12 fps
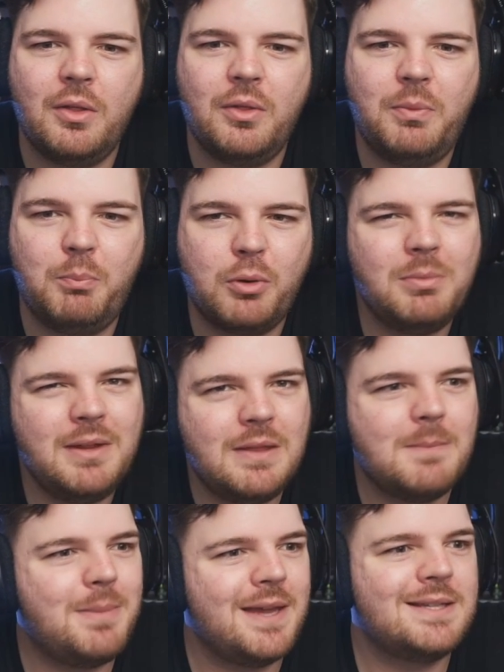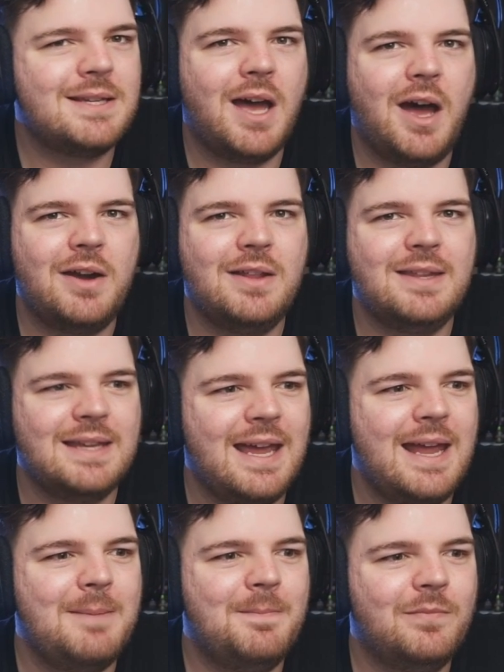probably the best card in the
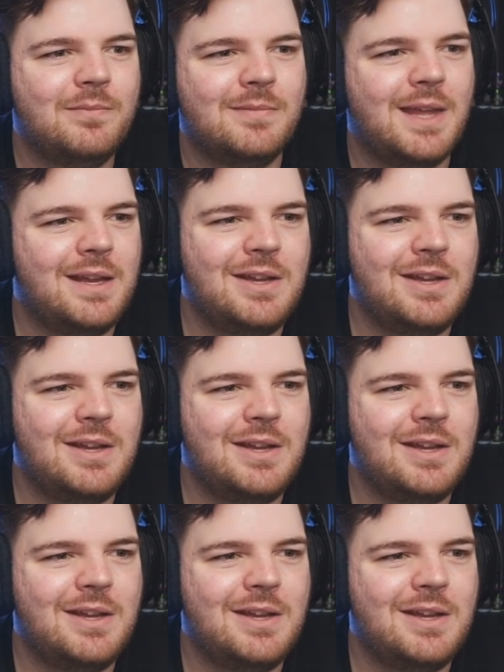game. Like,